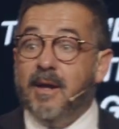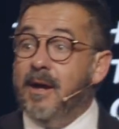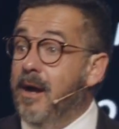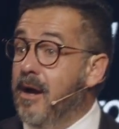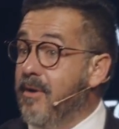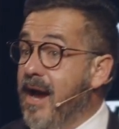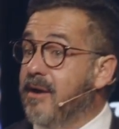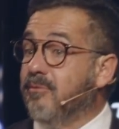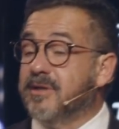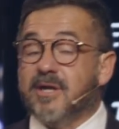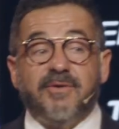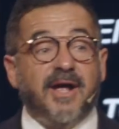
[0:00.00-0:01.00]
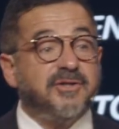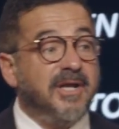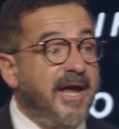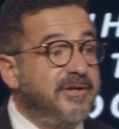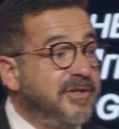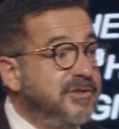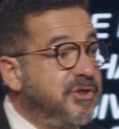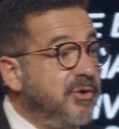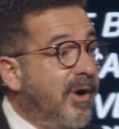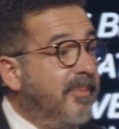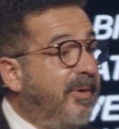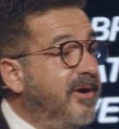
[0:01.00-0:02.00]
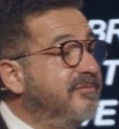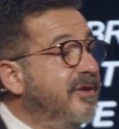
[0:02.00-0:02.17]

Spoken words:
All right, well, congratulations. You are part of